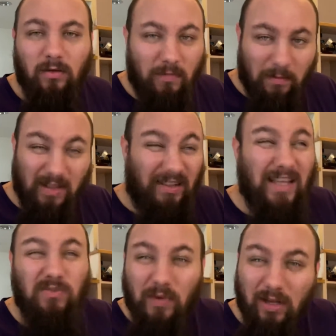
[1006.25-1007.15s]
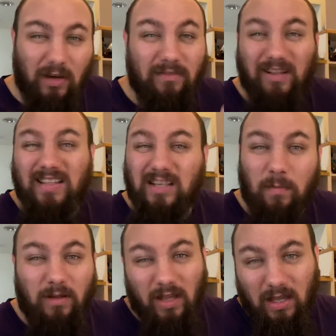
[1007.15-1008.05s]
Maybe in the last week or even the last
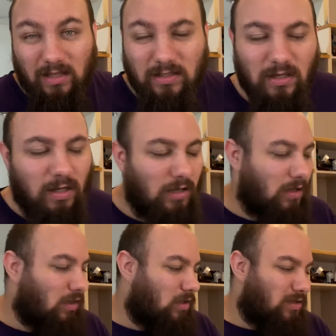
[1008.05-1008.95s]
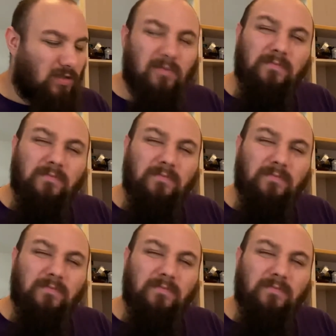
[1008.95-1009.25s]
couple of days. So,